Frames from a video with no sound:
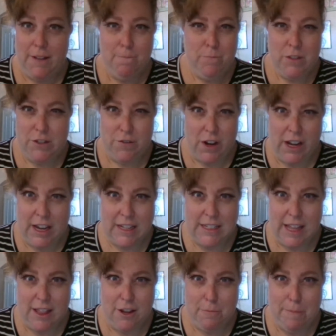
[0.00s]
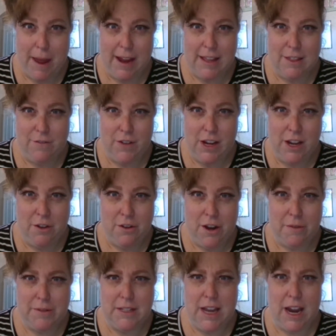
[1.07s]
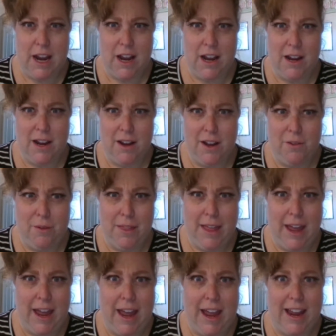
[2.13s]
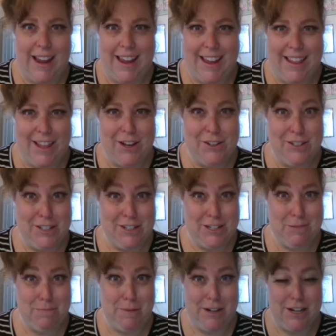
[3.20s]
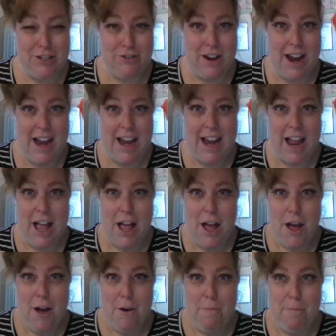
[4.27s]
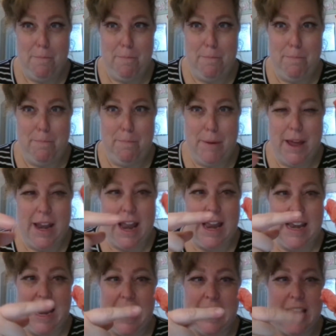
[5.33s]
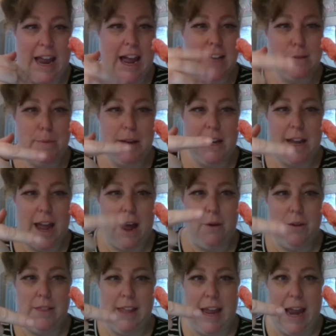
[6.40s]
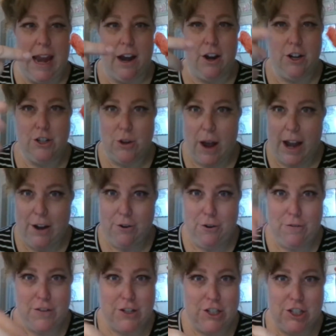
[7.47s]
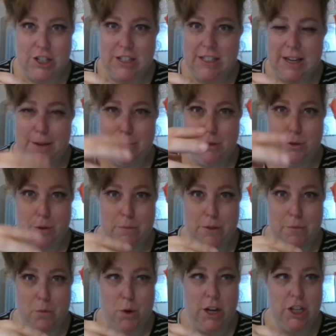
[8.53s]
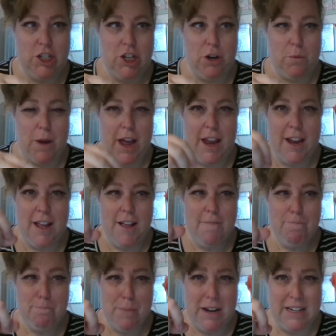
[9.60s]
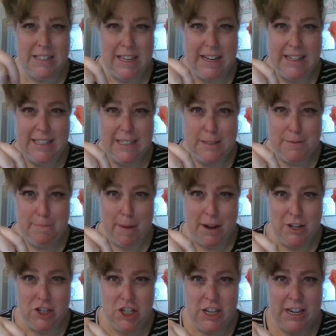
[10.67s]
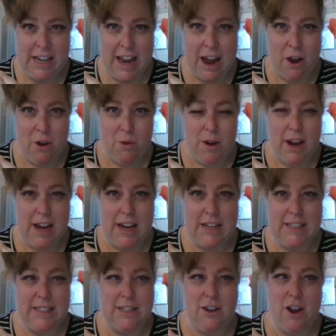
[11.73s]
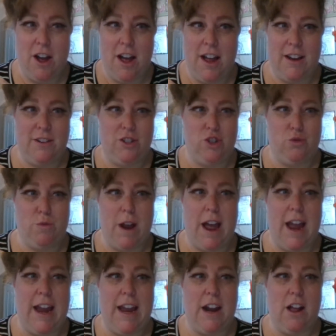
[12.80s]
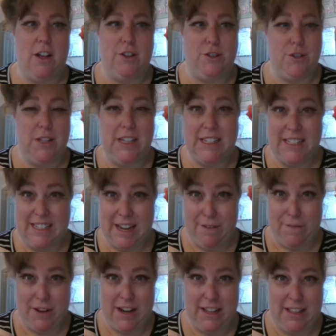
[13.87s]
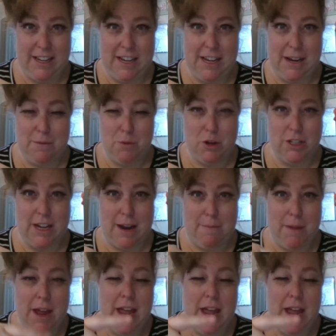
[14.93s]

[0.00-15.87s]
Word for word: It's funny because I looked back at the video and I was like, "What the heck? Those looked pretty dry." But and and it has been out in the air, so I don't know if it's just absorbed the moisture or what. But it's like spongy now it's not dry at all. So these definitely need more time.